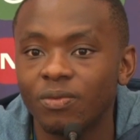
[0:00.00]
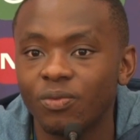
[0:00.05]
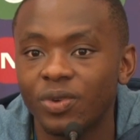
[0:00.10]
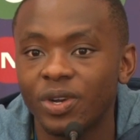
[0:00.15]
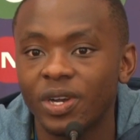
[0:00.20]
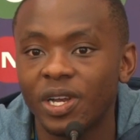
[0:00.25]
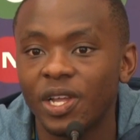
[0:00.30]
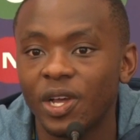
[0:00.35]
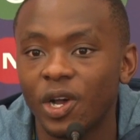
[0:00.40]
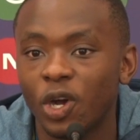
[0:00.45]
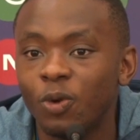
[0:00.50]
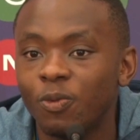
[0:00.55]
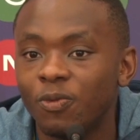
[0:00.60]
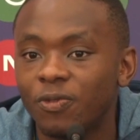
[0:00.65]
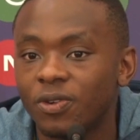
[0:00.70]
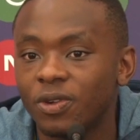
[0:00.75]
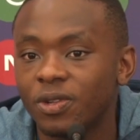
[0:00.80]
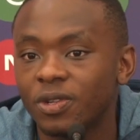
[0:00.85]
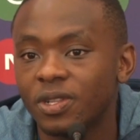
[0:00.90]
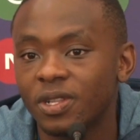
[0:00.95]
really
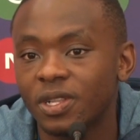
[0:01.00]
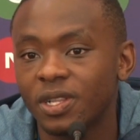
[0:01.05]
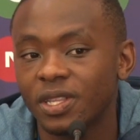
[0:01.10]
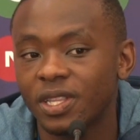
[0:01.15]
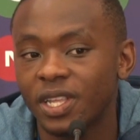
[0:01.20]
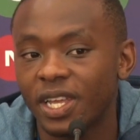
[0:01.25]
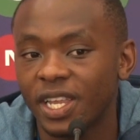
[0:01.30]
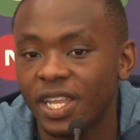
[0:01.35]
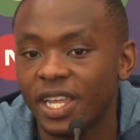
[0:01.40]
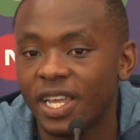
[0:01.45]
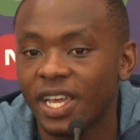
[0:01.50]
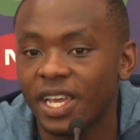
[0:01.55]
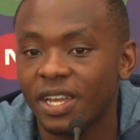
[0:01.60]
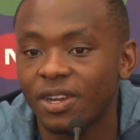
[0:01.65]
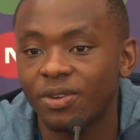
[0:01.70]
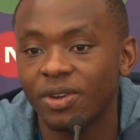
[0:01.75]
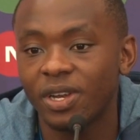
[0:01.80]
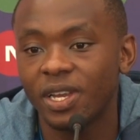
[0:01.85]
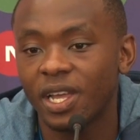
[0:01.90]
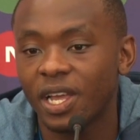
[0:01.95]
hopeful that he can
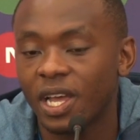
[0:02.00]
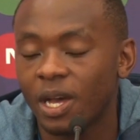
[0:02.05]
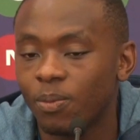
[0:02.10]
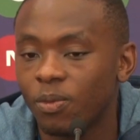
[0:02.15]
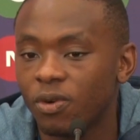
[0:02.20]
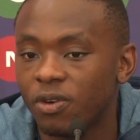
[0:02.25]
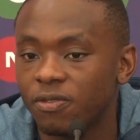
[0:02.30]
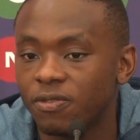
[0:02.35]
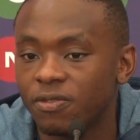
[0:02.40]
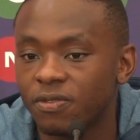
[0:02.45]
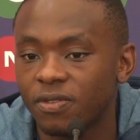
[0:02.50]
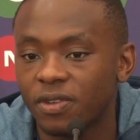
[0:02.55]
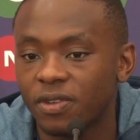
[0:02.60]
really come off.